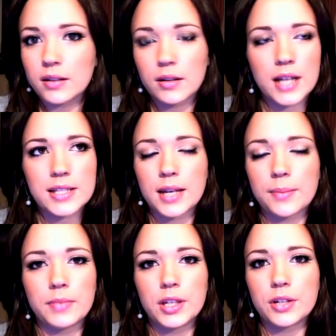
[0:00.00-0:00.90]
I'd say
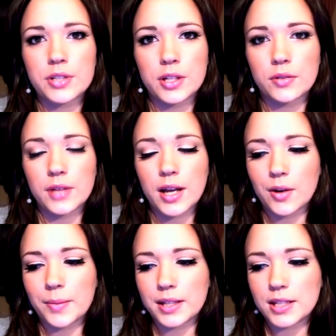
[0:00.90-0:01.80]
years ago now. I
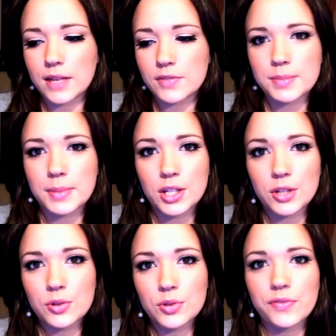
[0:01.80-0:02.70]
mean, I've just been
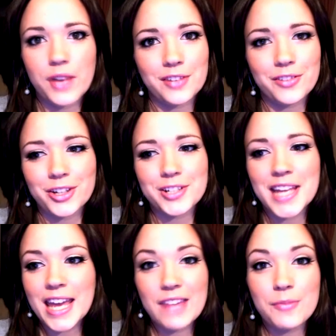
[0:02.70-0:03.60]
huge fan of hers.
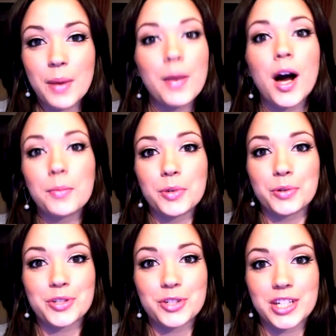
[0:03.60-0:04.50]
Even my mom knows
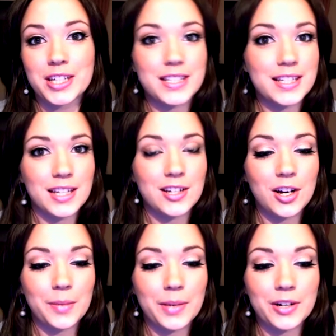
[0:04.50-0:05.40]
who she is because I
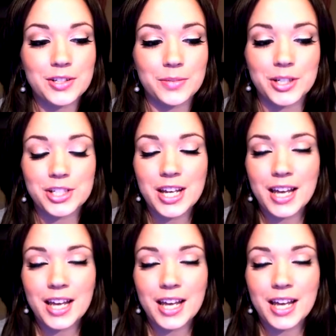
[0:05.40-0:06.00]
talk about her so much.